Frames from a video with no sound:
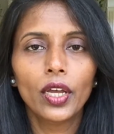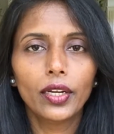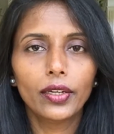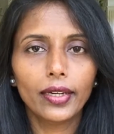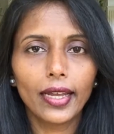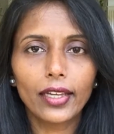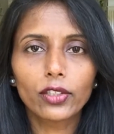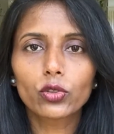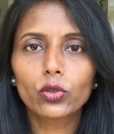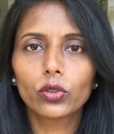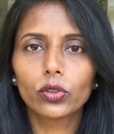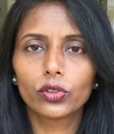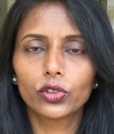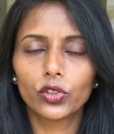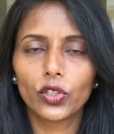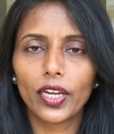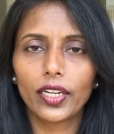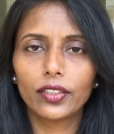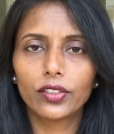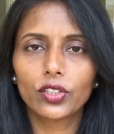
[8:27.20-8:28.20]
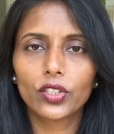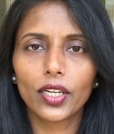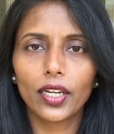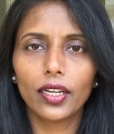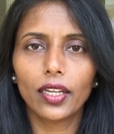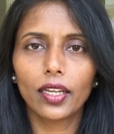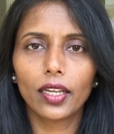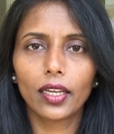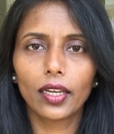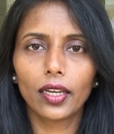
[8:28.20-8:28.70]
natural
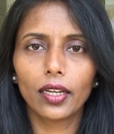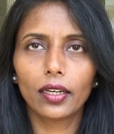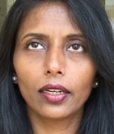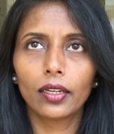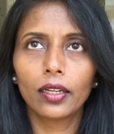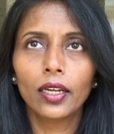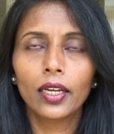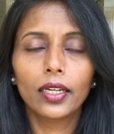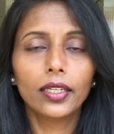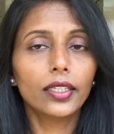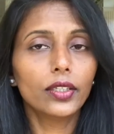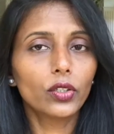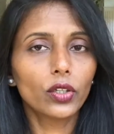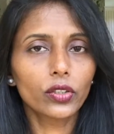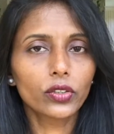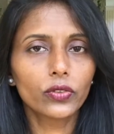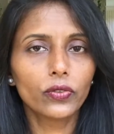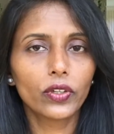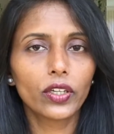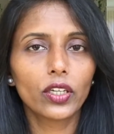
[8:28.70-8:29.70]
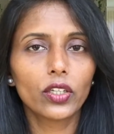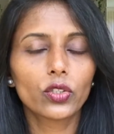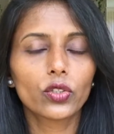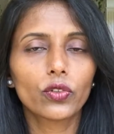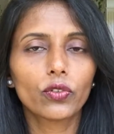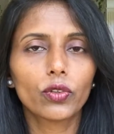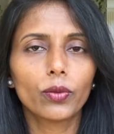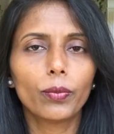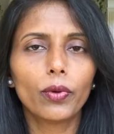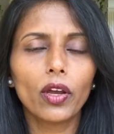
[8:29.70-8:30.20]
shedding and detoxification
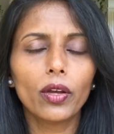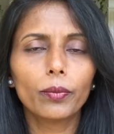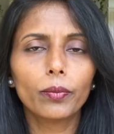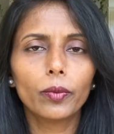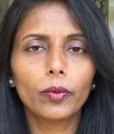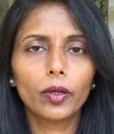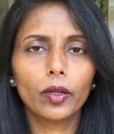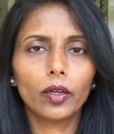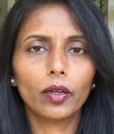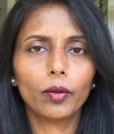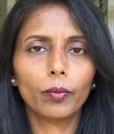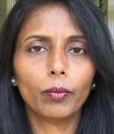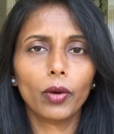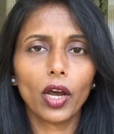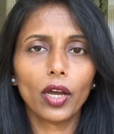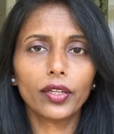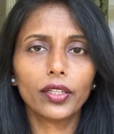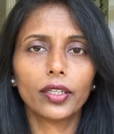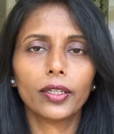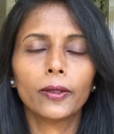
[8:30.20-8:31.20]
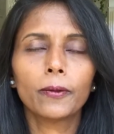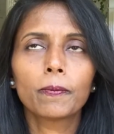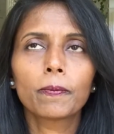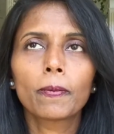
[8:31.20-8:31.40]
of the body,